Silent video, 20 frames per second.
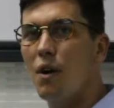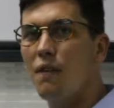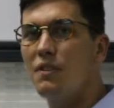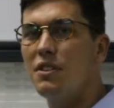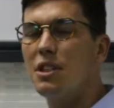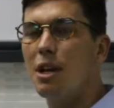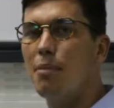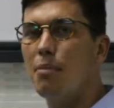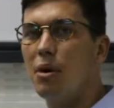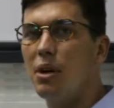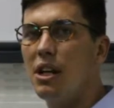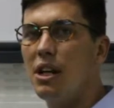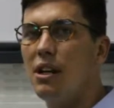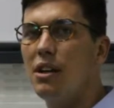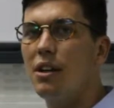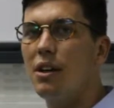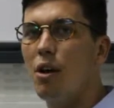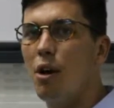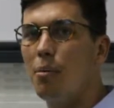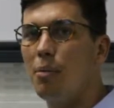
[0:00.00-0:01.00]
of
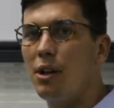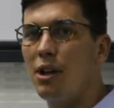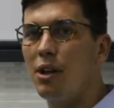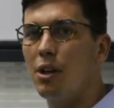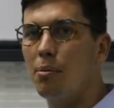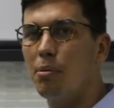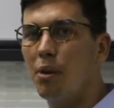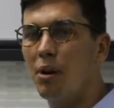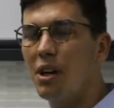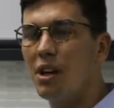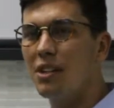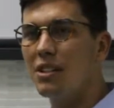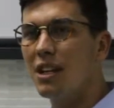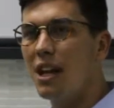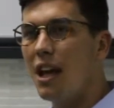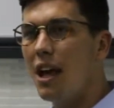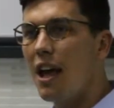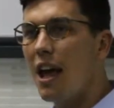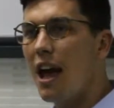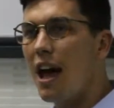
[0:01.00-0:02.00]
somebody copying your products,
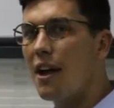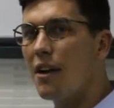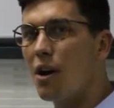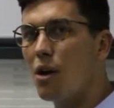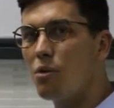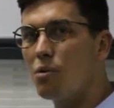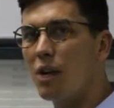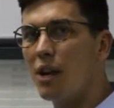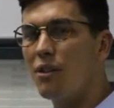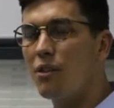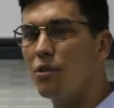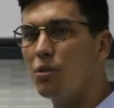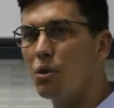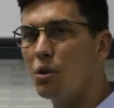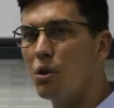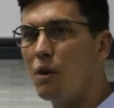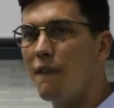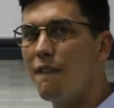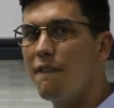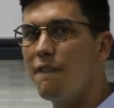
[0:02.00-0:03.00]
and I'll run
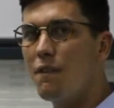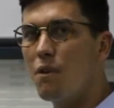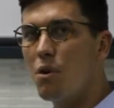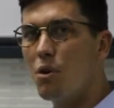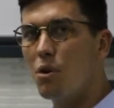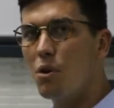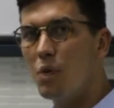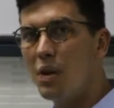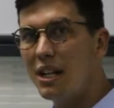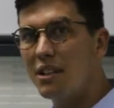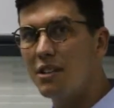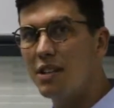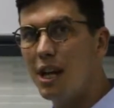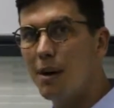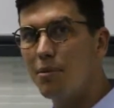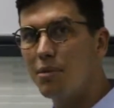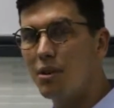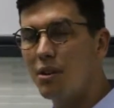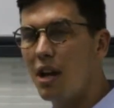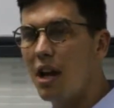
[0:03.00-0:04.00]
through 4 quick
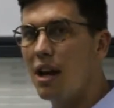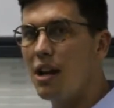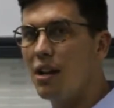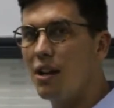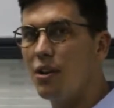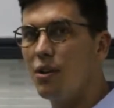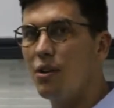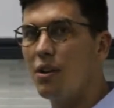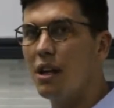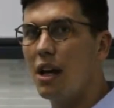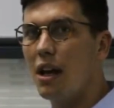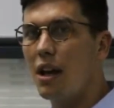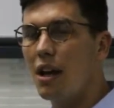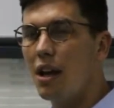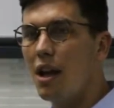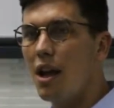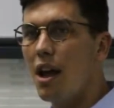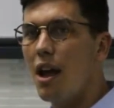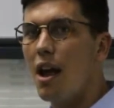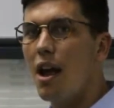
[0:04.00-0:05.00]
steps on how you can do that.
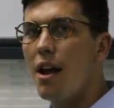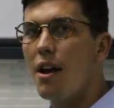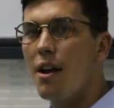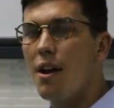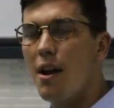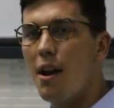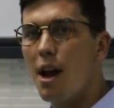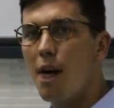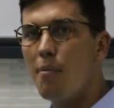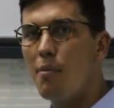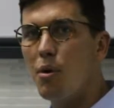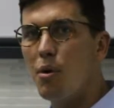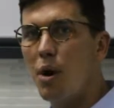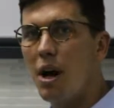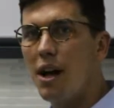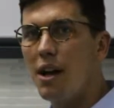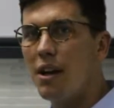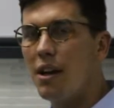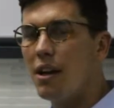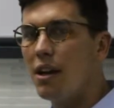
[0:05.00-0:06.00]
Number
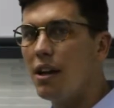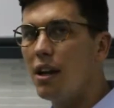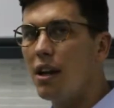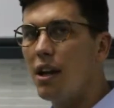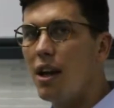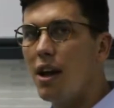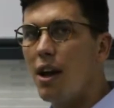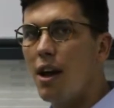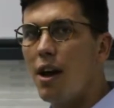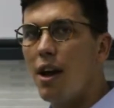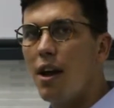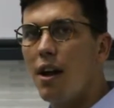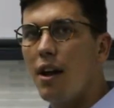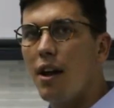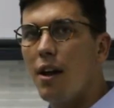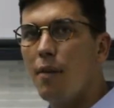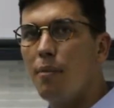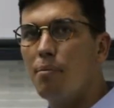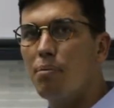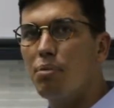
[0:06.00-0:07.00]
one,
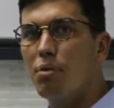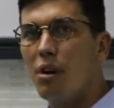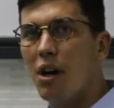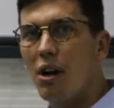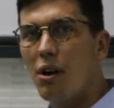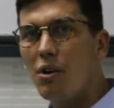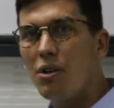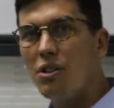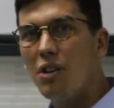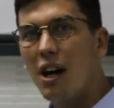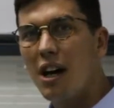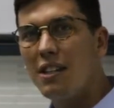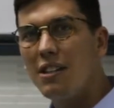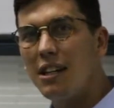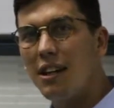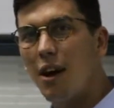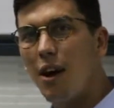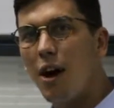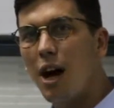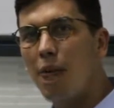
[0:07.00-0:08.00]

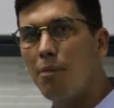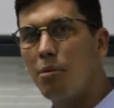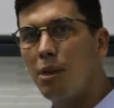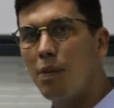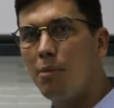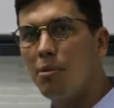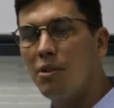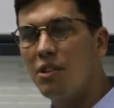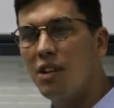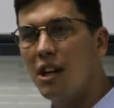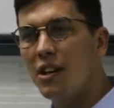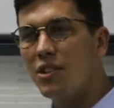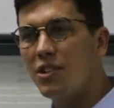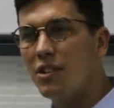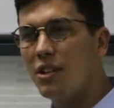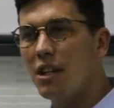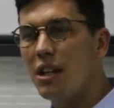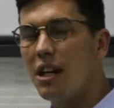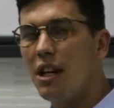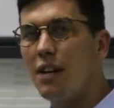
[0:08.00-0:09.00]
prioritizing IP
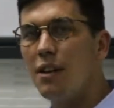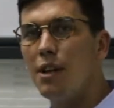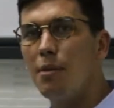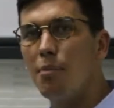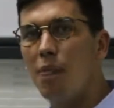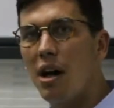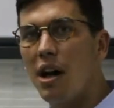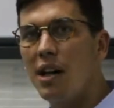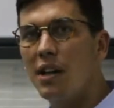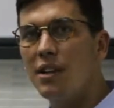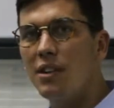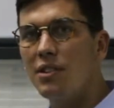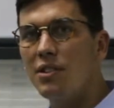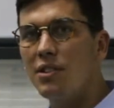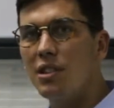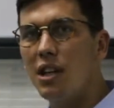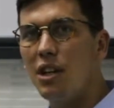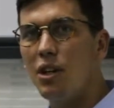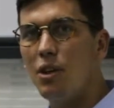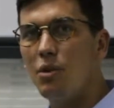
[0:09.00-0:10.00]
protection in the markets
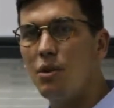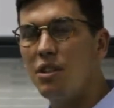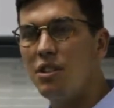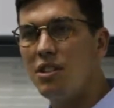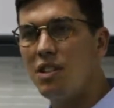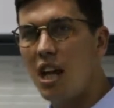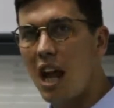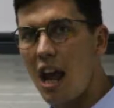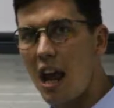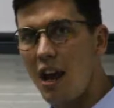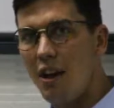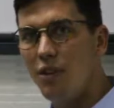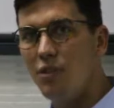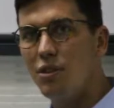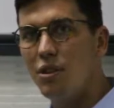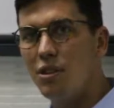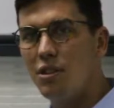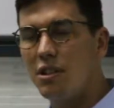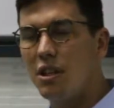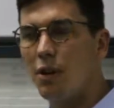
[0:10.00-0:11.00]
that you intend
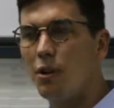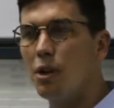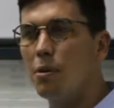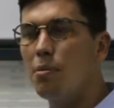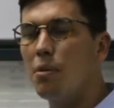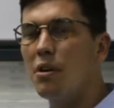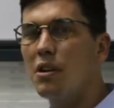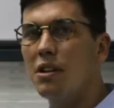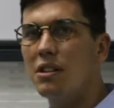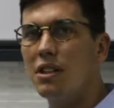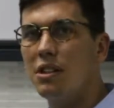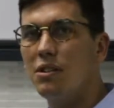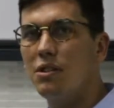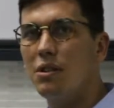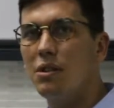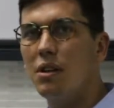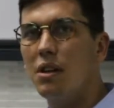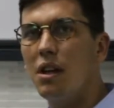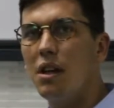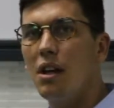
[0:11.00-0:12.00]
to sell your product into.
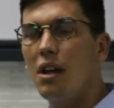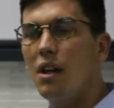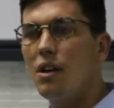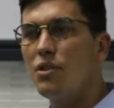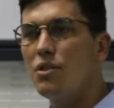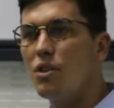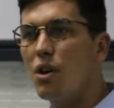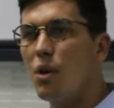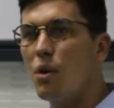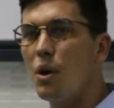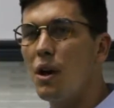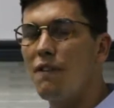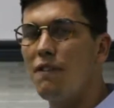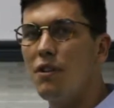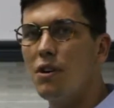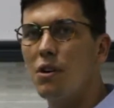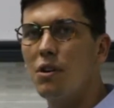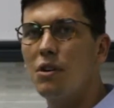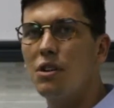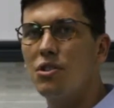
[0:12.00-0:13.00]
So if
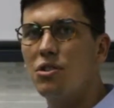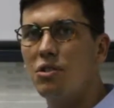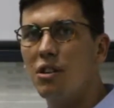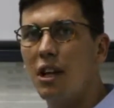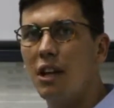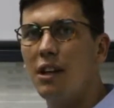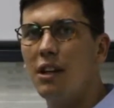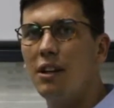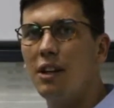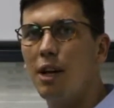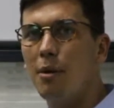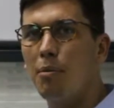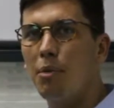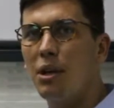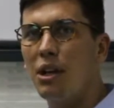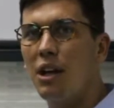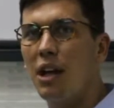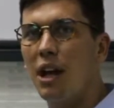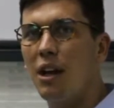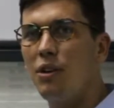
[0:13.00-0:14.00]
you're an Australian
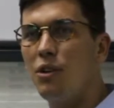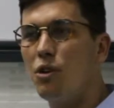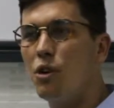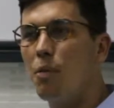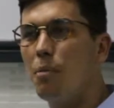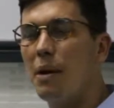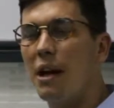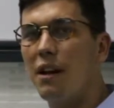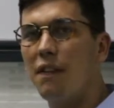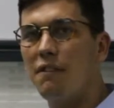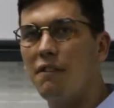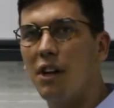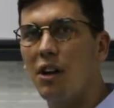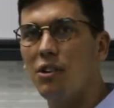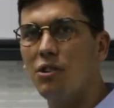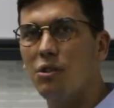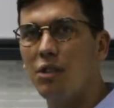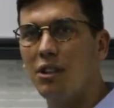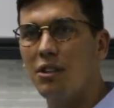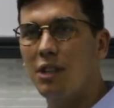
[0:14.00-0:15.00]
company and you're
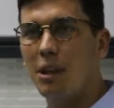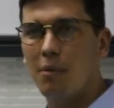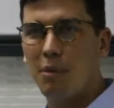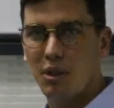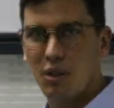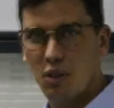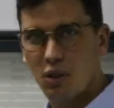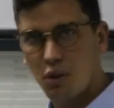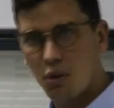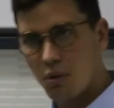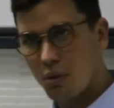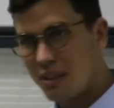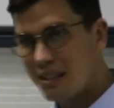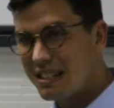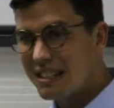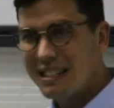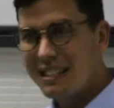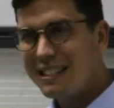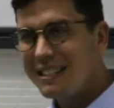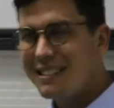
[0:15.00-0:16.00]
manufacturing something to do with,
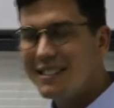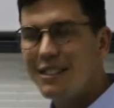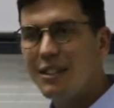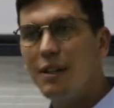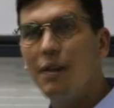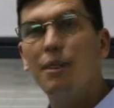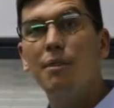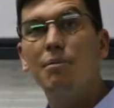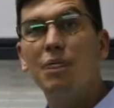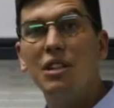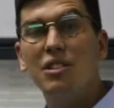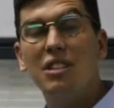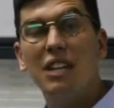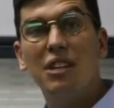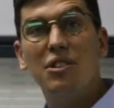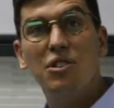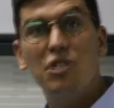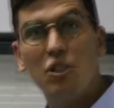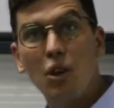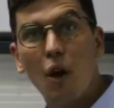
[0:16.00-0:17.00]
let's say,
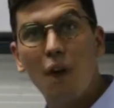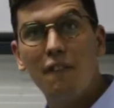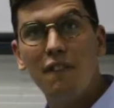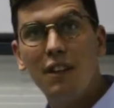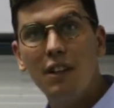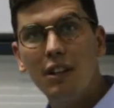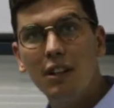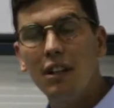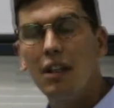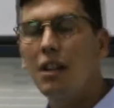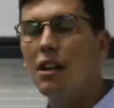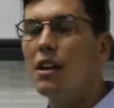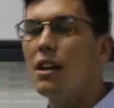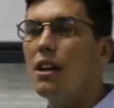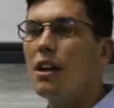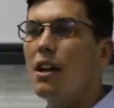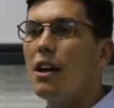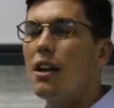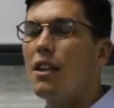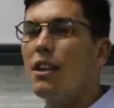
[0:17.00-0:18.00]
surfing,
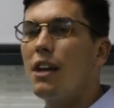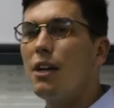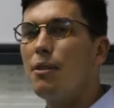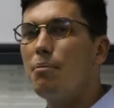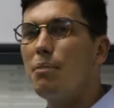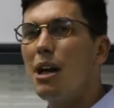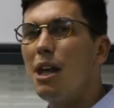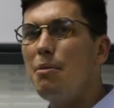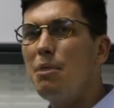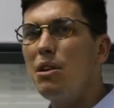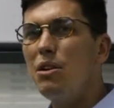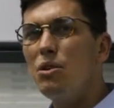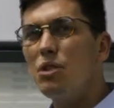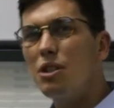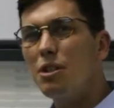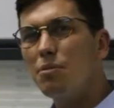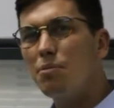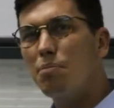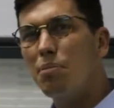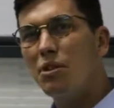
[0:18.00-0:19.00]
then maybe
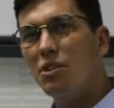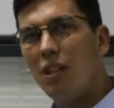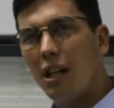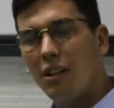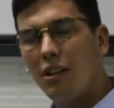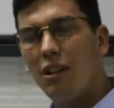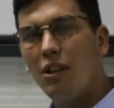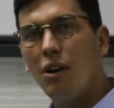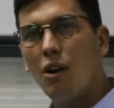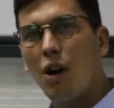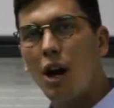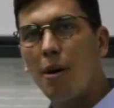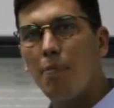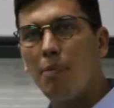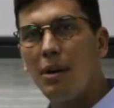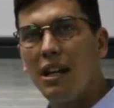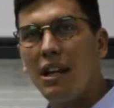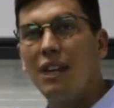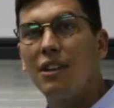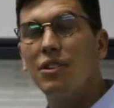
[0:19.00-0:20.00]
look at protecting your
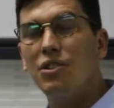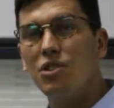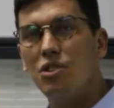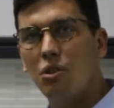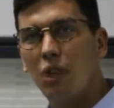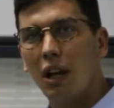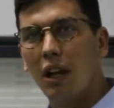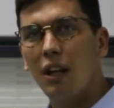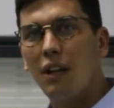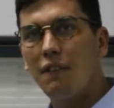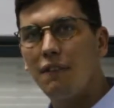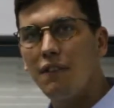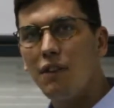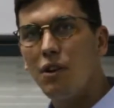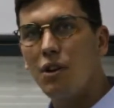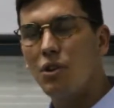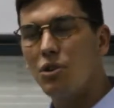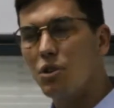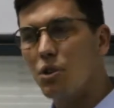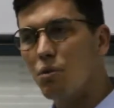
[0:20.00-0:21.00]
IP in Australia
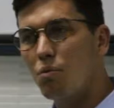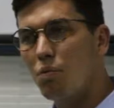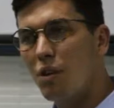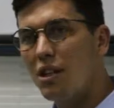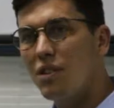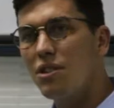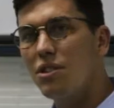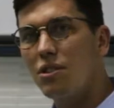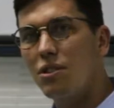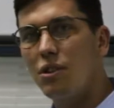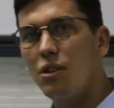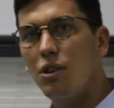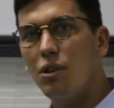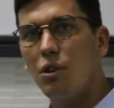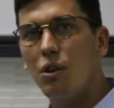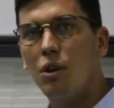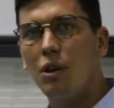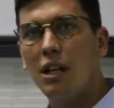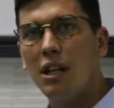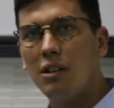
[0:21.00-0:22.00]
first. So register
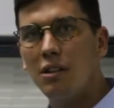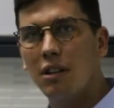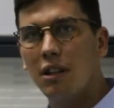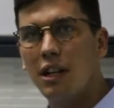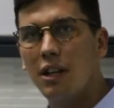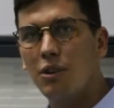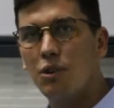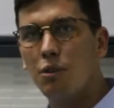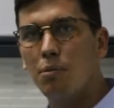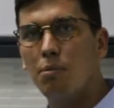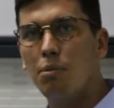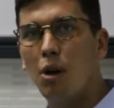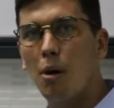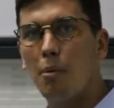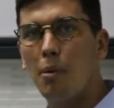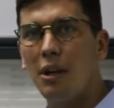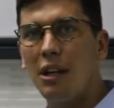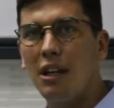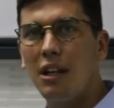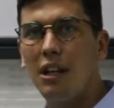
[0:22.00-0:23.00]
your intellectual
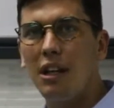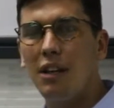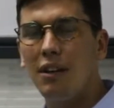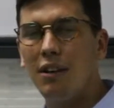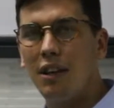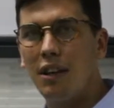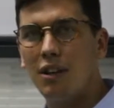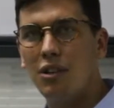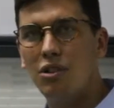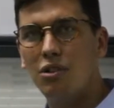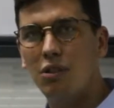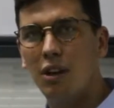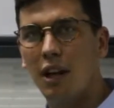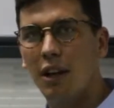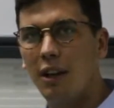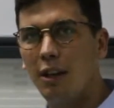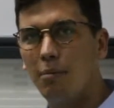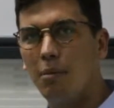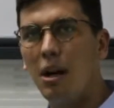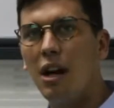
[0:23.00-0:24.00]
property in the
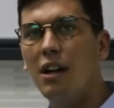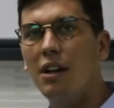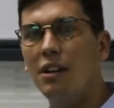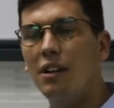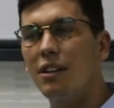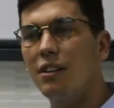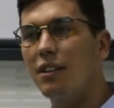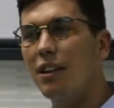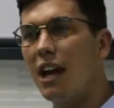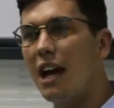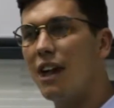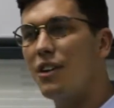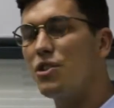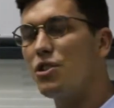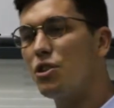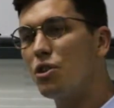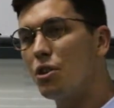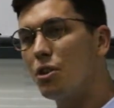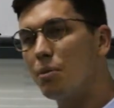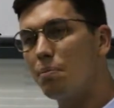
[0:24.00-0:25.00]
Australian market. As
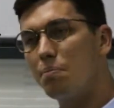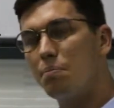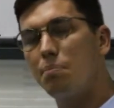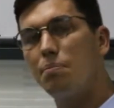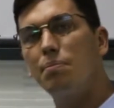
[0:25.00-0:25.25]
your